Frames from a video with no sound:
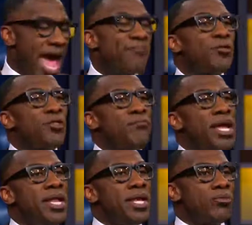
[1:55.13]
After the
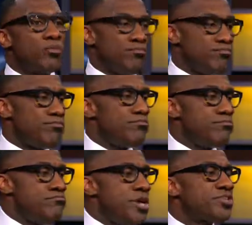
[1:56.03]
meeting,
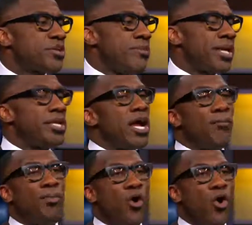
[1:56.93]
Mr.
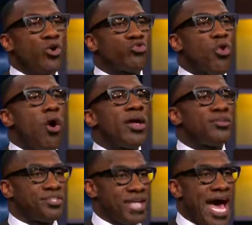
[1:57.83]
McNair pulled
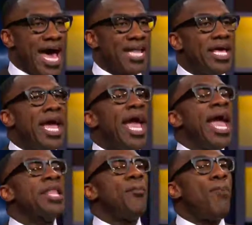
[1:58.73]
Troy aside
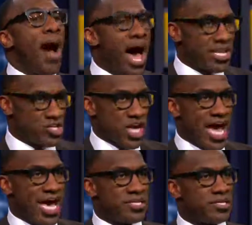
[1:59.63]
and
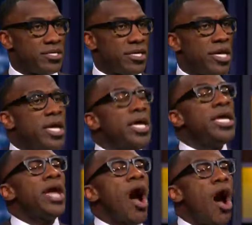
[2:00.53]
apologized.
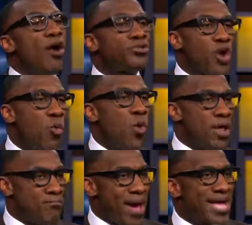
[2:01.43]
He also
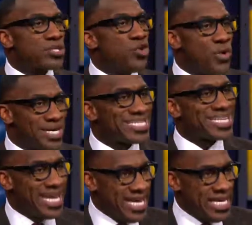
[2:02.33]
went back
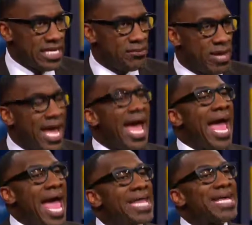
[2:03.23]
his team,
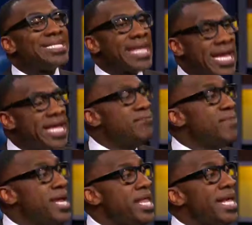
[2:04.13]
had a
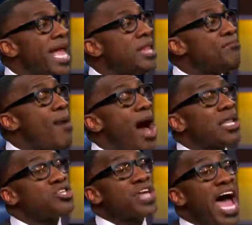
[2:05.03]
team meeting and
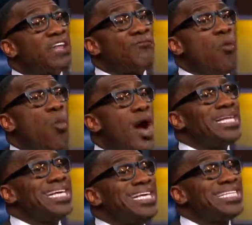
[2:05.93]
apologized for
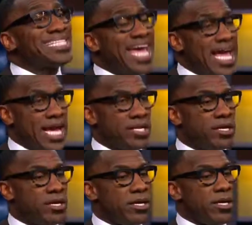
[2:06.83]
what he said.
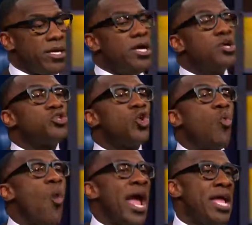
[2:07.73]

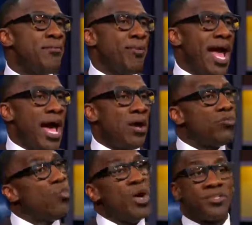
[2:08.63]
Dwayne
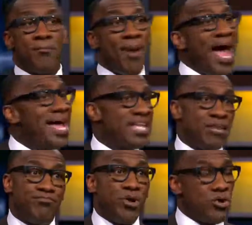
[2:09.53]
Brown wasn't buying
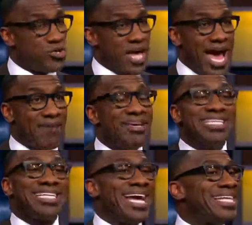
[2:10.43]
that bull jive,
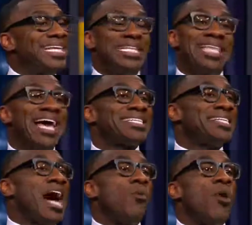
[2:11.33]
saying
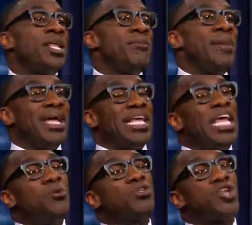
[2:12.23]
that's not what he meant.
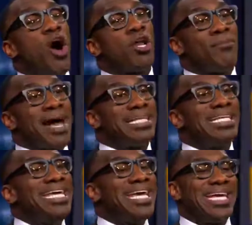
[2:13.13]
He was talking
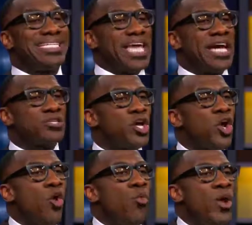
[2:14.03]
about league execs
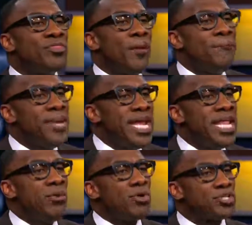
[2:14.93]
when the
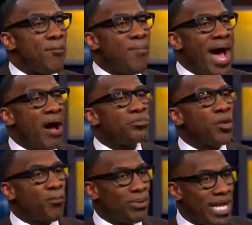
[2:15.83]
meeting was
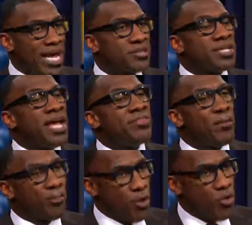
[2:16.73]
about the players
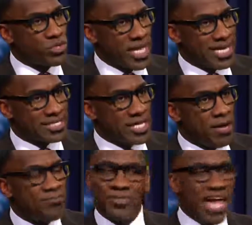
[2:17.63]
and the protest,
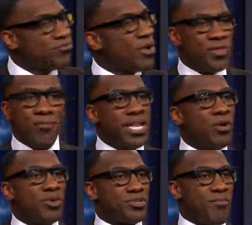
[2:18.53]
Skip. That's what the
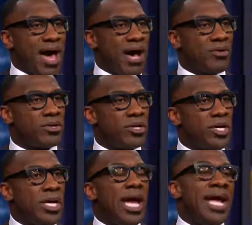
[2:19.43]
meeting was about.
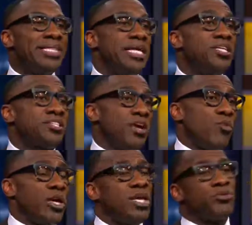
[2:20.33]
And then he
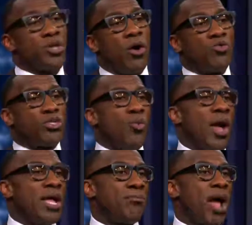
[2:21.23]
said, well,
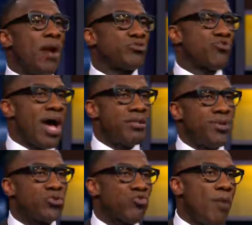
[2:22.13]
Dwayne Brown was
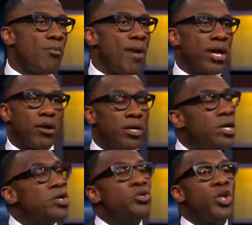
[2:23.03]
trying to be a
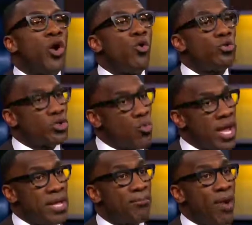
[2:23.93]
troublemaker. No,
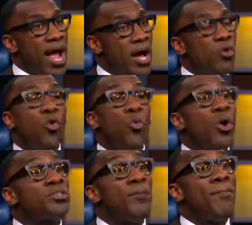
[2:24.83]
Dwayne Brown
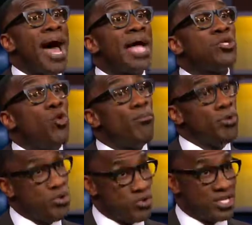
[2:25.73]
wasn't buying your
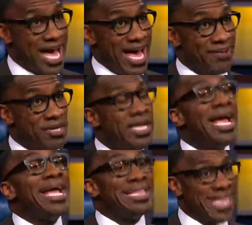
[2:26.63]
bull
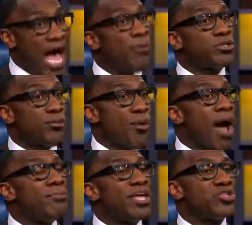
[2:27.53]
jive. And that was the
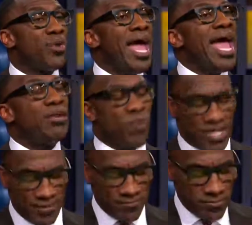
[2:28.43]
problem that you had
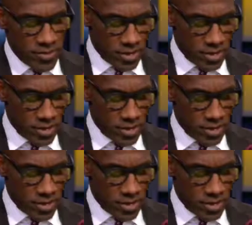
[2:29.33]
with it.